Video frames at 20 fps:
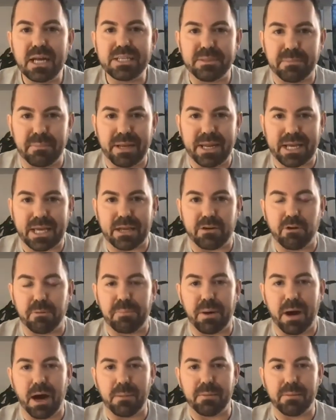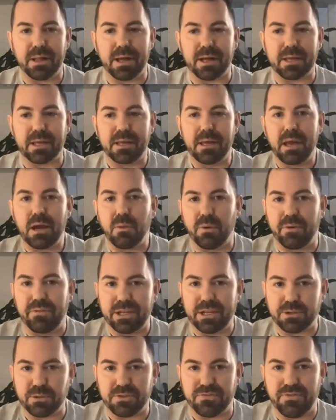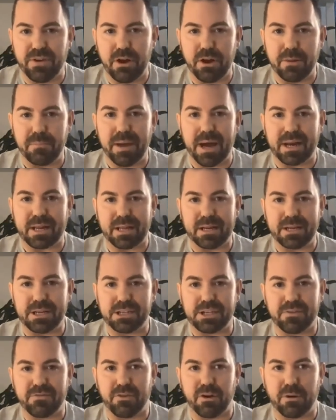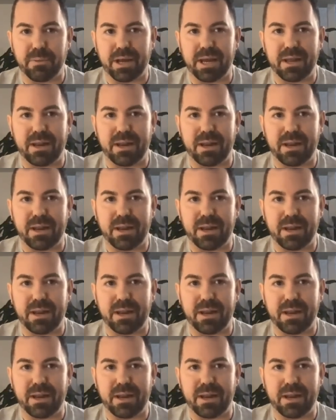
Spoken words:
Dominican Republic when this was very bad condition for me,